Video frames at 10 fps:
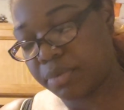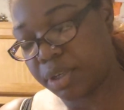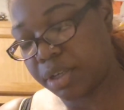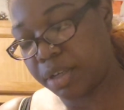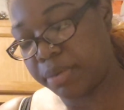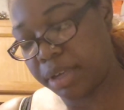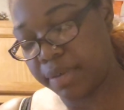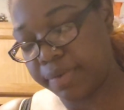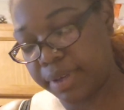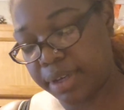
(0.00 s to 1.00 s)
I'm
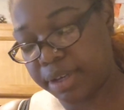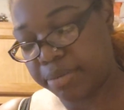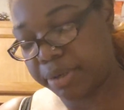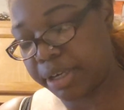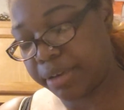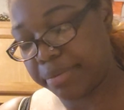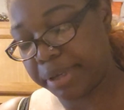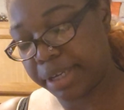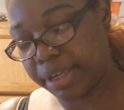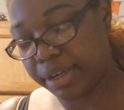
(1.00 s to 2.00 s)
having a bad
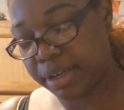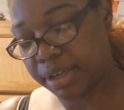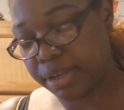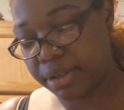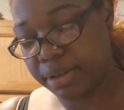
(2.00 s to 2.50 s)
day.